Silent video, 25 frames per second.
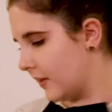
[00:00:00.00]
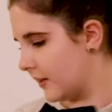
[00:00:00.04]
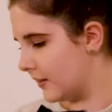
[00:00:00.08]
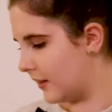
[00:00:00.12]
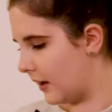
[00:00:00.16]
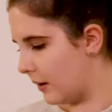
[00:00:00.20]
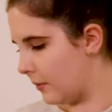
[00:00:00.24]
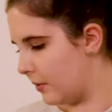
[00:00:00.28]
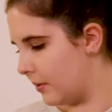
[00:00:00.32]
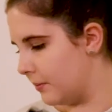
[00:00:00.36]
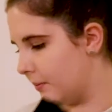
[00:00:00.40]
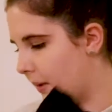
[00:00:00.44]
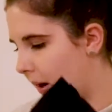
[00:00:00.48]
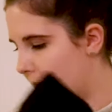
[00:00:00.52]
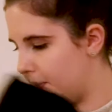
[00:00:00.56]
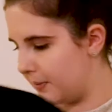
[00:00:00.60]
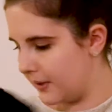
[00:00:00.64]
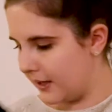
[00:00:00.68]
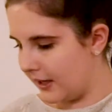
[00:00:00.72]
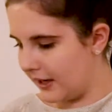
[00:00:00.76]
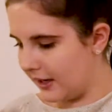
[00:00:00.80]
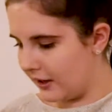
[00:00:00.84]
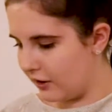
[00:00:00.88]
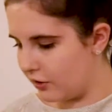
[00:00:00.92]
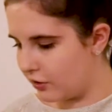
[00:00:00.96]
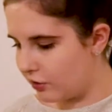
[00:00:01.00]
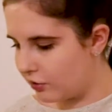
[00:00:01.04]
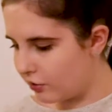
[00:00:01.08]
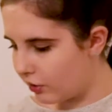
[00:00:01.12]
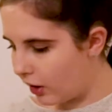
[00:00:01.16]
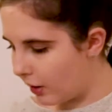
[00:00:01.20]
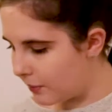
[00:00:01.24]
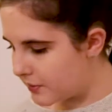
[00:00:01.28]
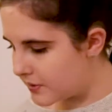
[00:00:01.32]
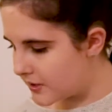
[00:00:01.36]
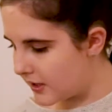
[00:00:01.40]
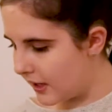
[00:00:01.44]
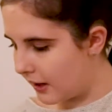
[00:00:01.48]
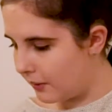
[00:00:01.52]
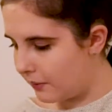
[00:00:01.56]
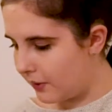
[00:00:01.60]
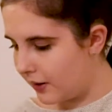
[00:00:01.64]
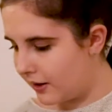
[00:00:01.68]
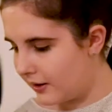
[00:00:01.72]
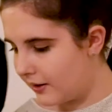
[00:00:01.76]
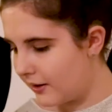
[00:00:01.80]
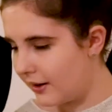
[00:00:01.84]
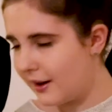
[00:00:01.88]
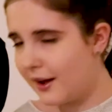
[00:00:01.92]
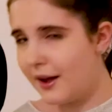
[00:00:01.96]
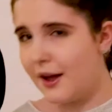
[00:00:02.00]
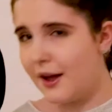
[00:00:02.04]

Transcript: That one might be getting cropped, that one.